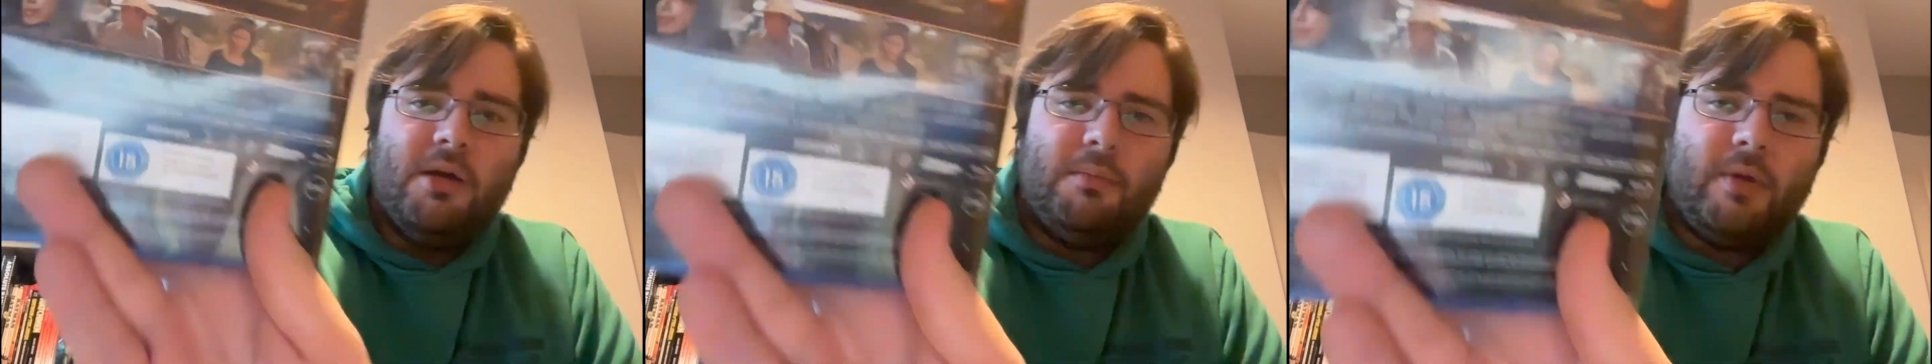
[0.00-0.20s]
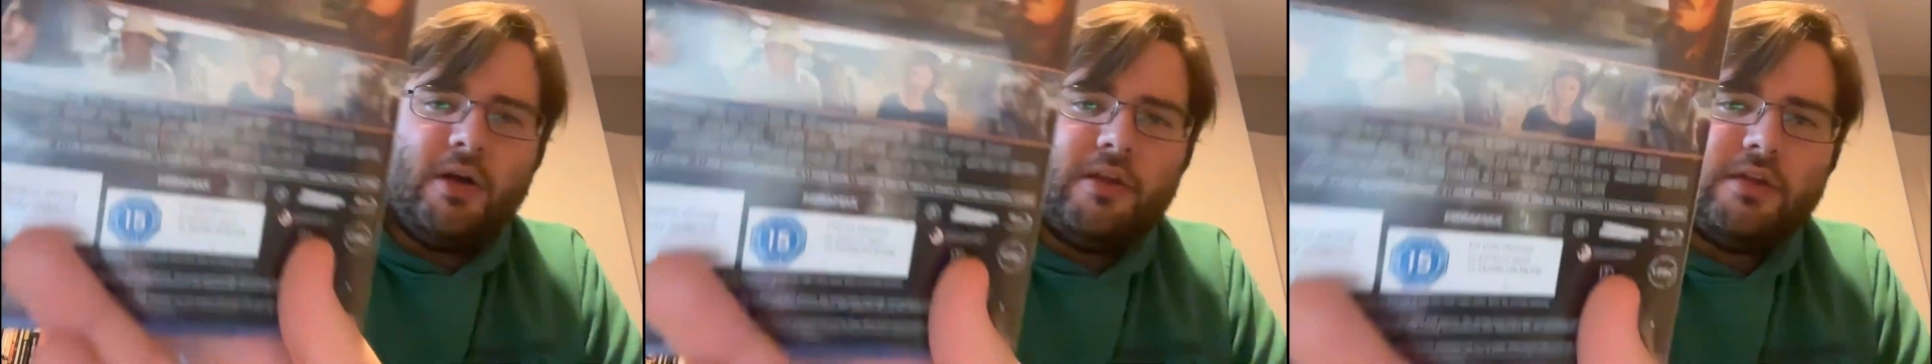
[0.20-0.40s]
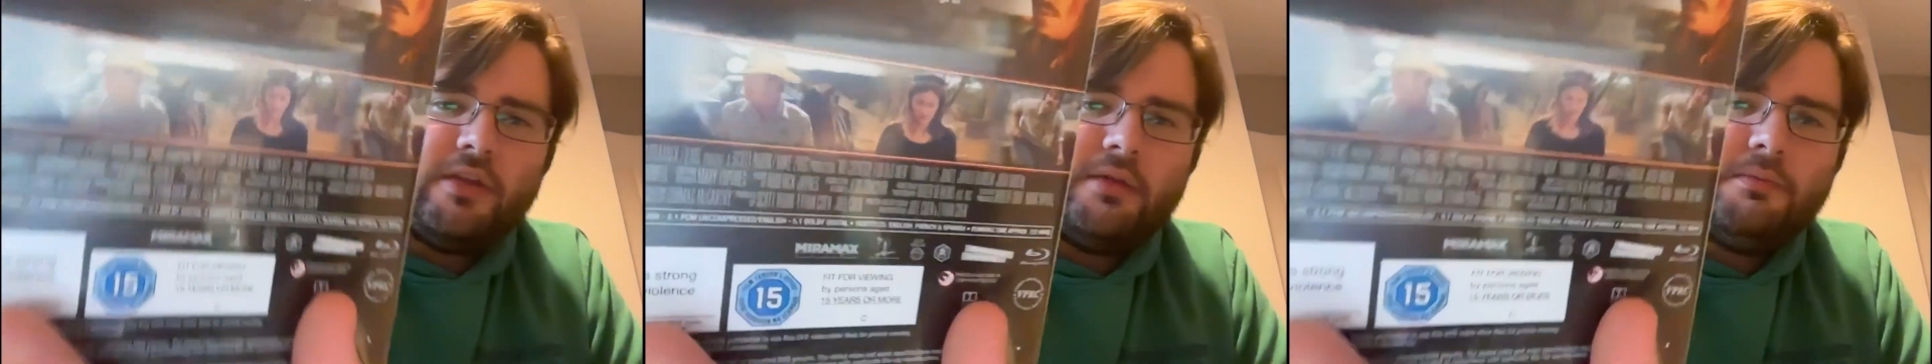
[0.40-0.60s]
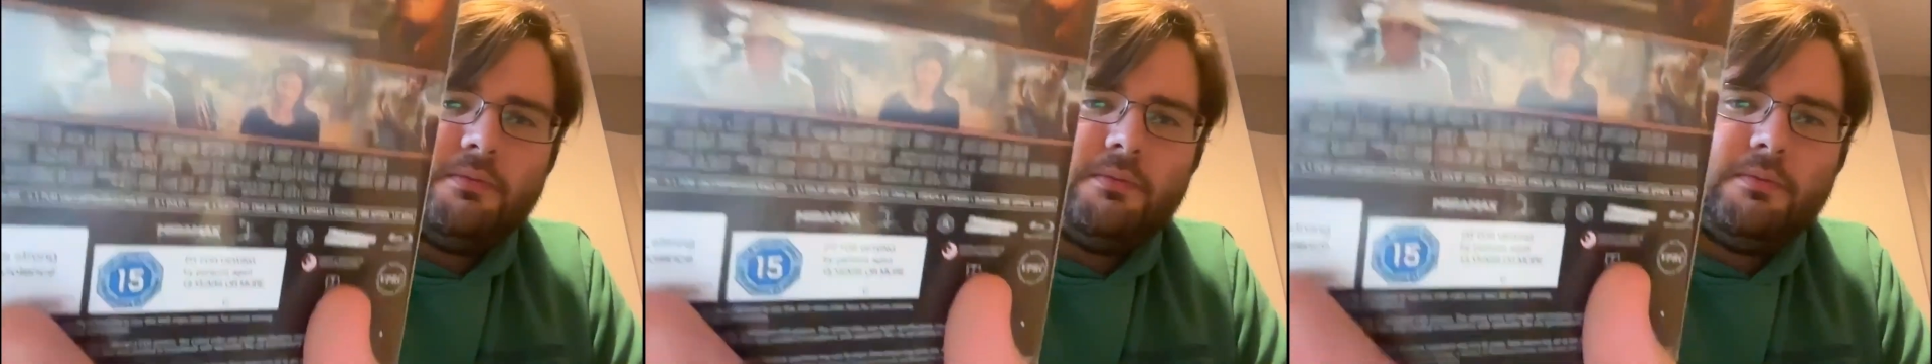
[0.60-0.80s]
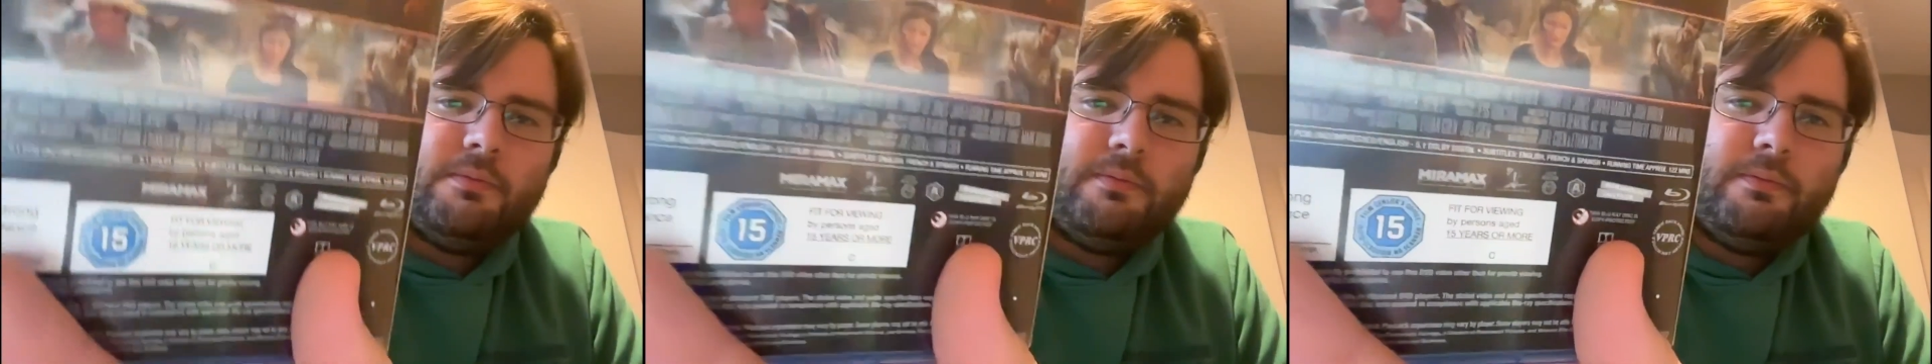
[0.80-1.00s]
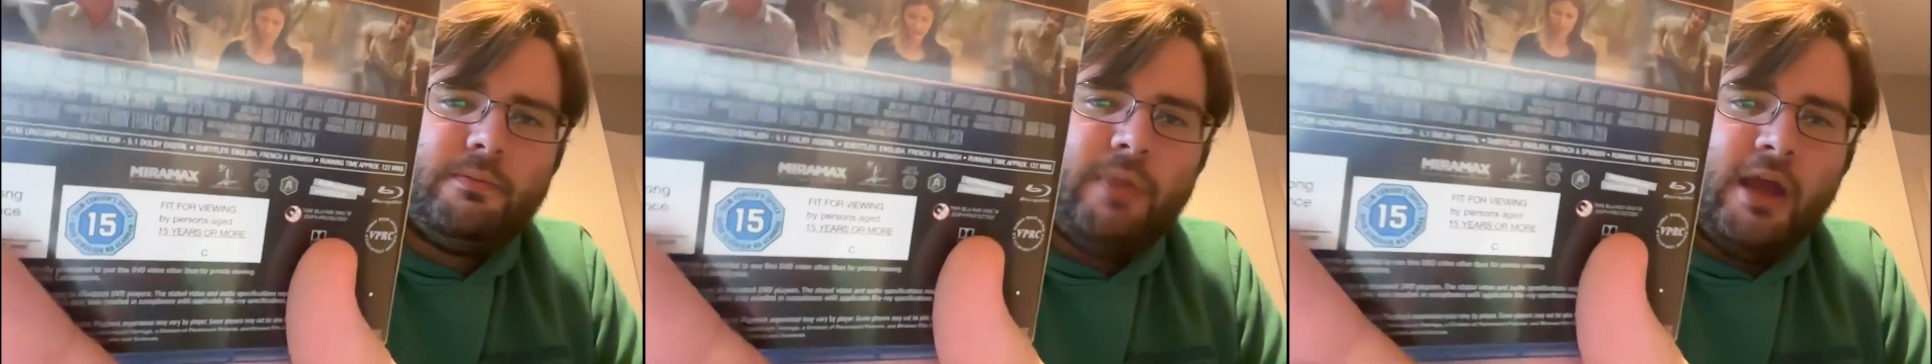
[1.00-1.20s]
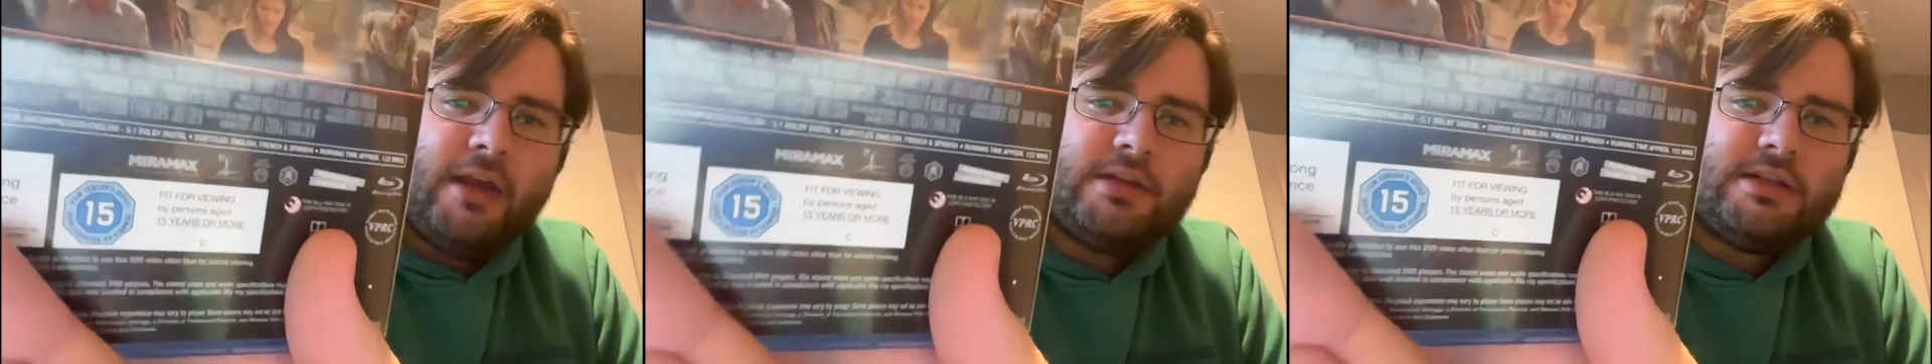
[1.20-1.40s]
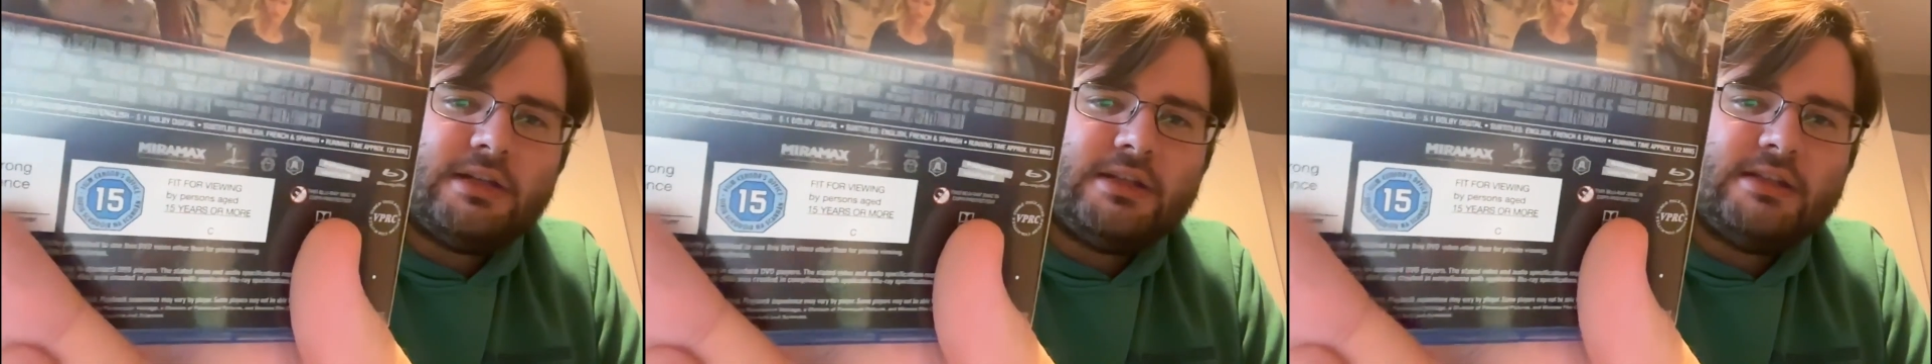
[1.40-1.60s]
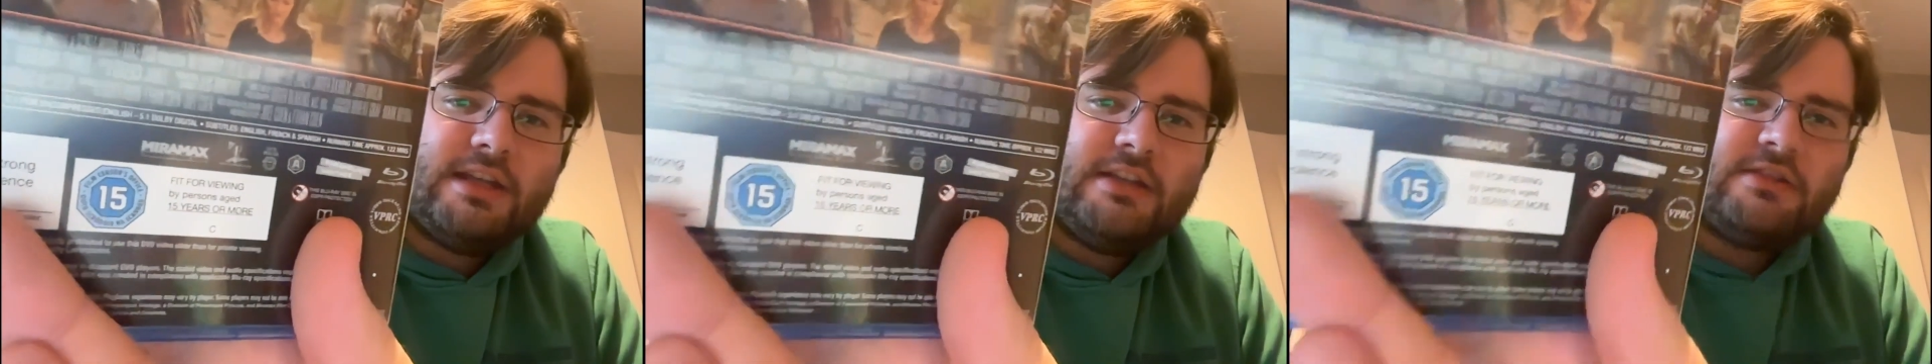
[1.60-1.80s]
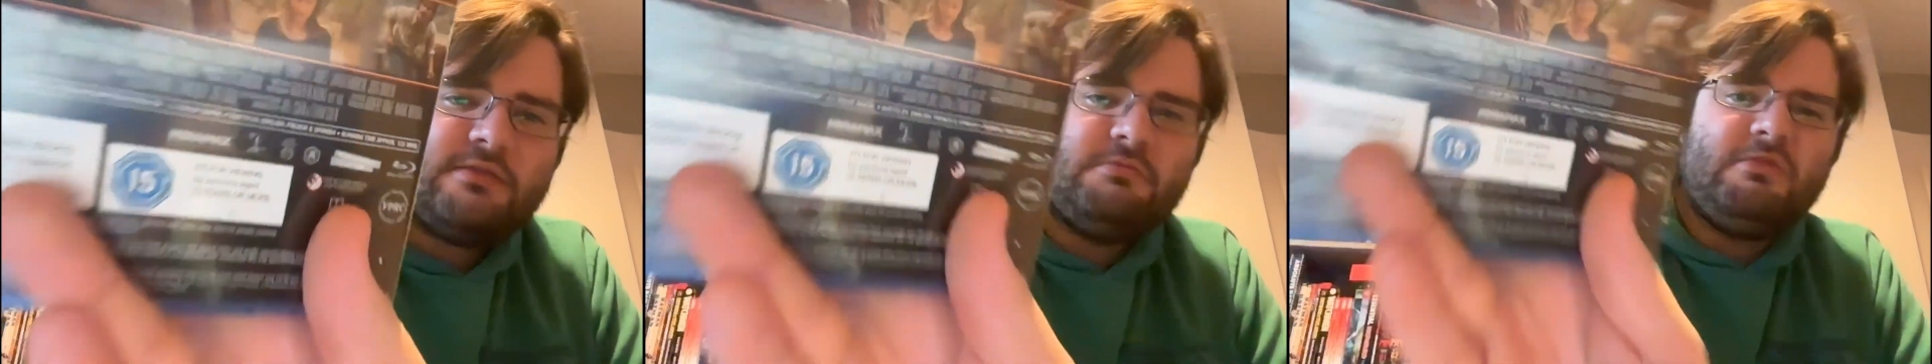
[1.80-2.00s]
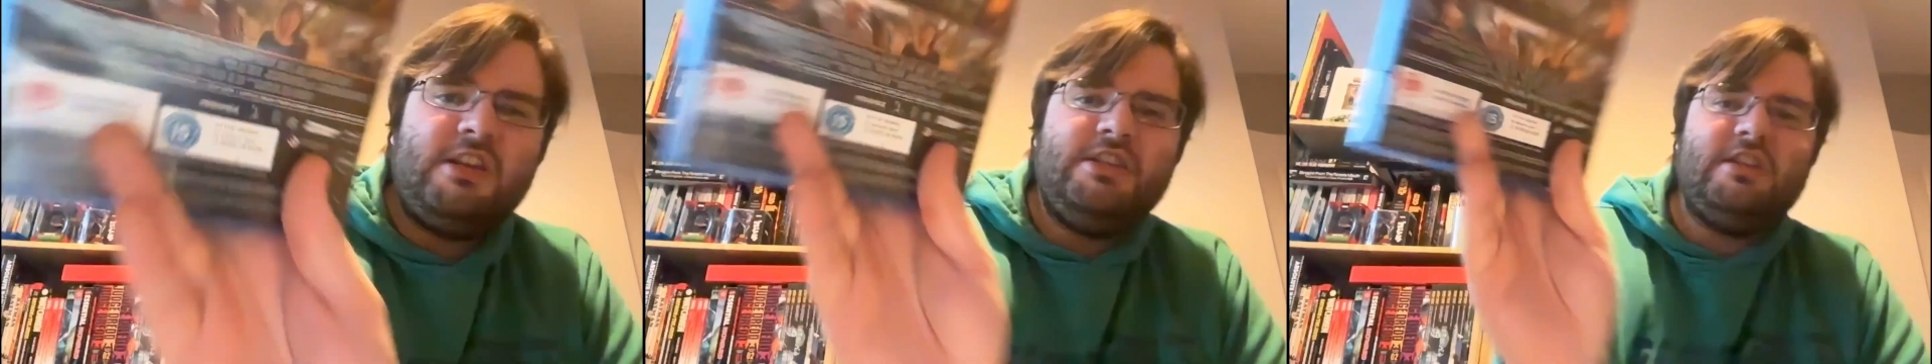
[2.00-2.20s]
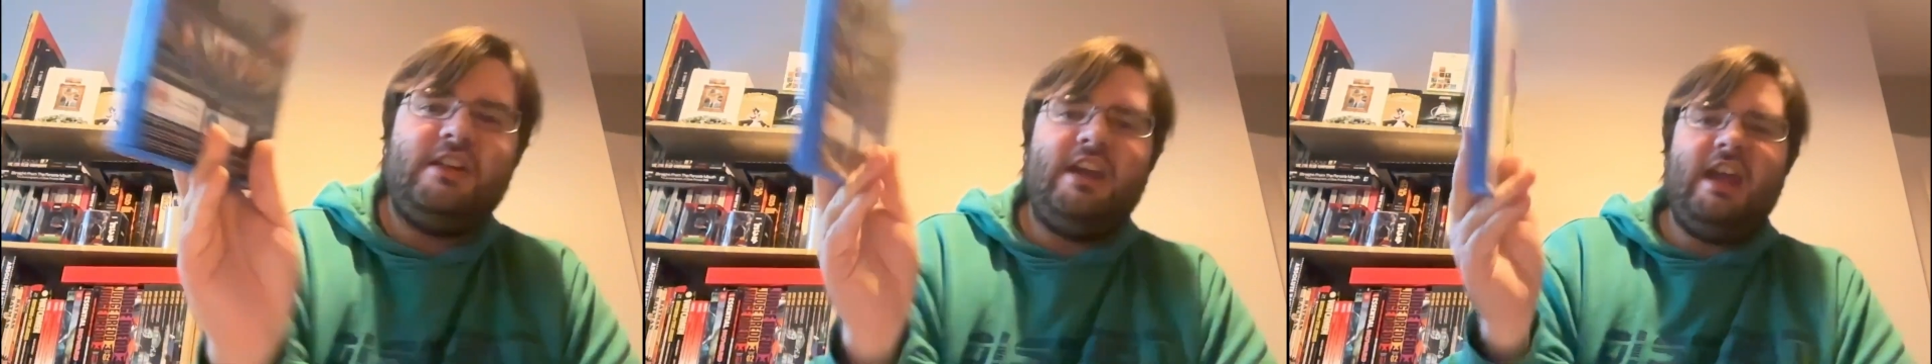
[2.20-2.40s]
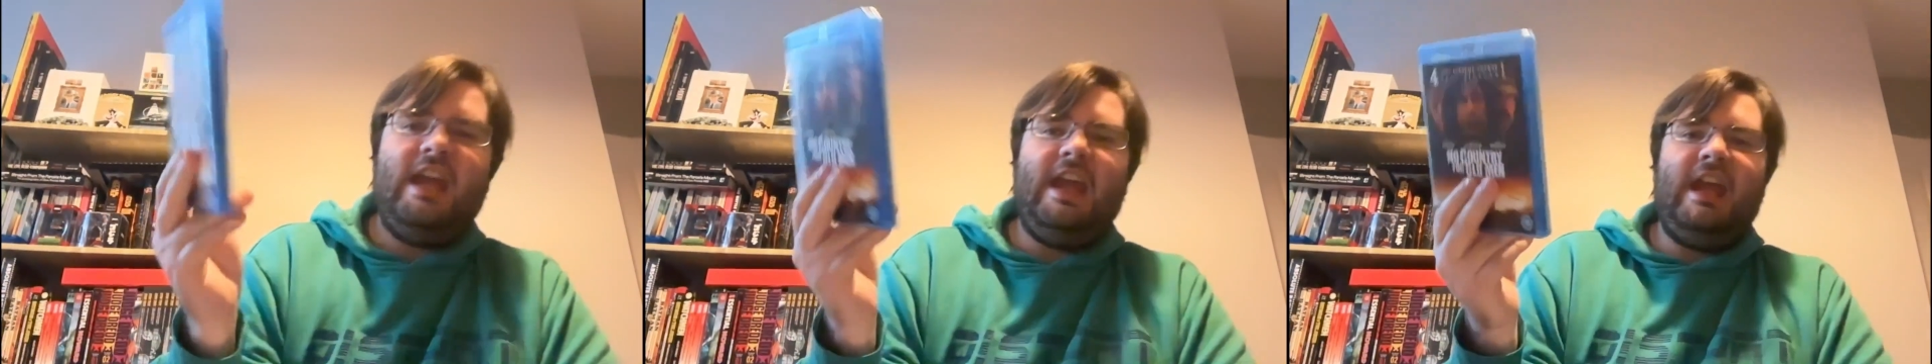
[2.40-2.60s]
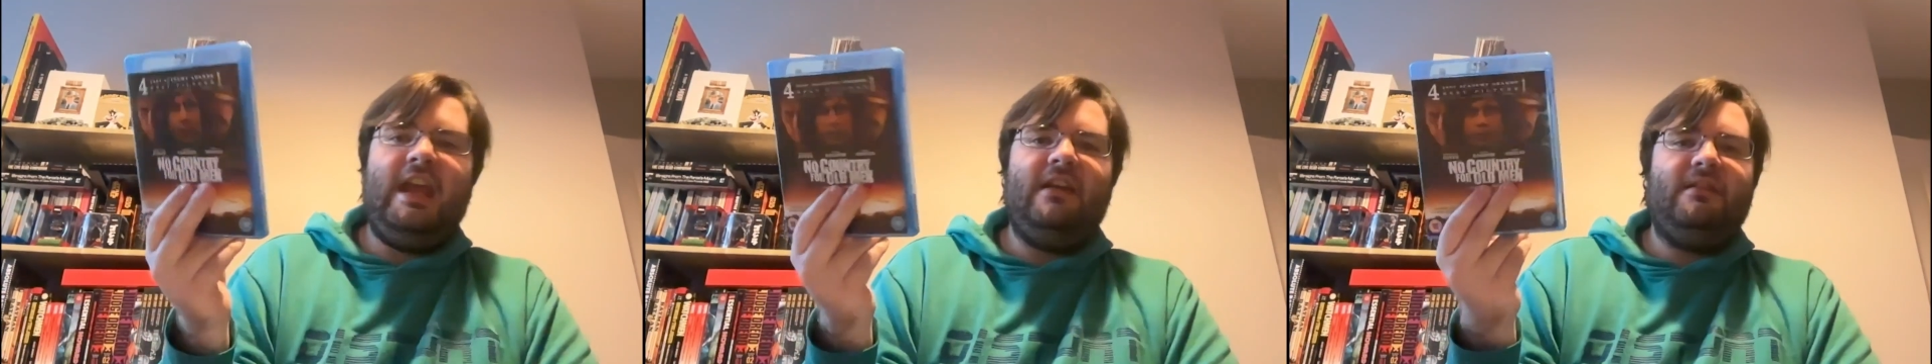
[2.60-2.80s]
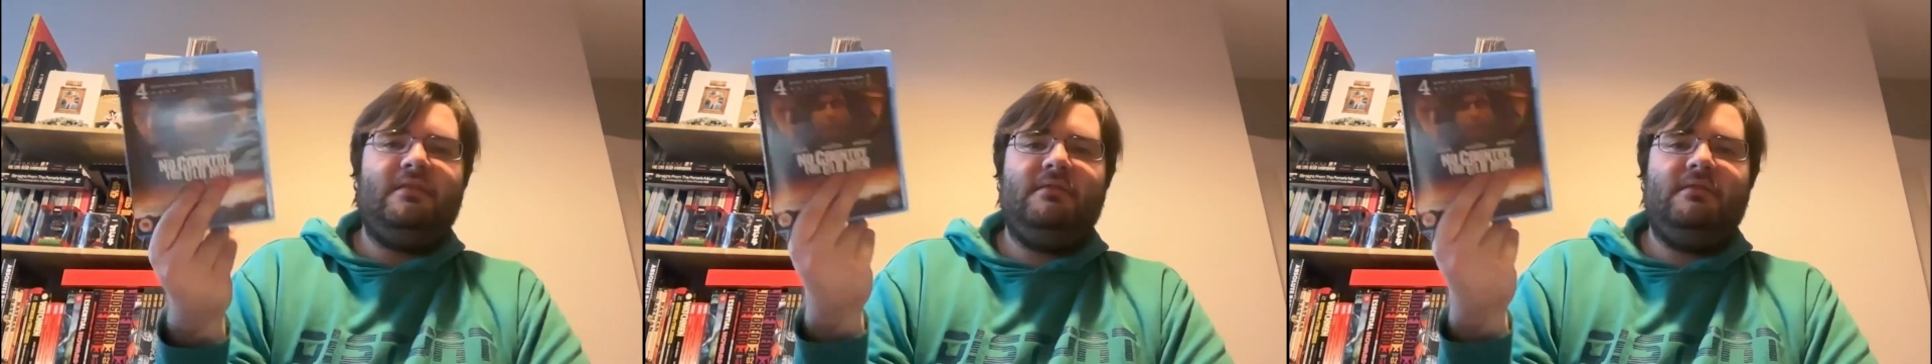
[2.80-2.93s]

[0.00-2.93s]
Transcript: but the packaging says Region A.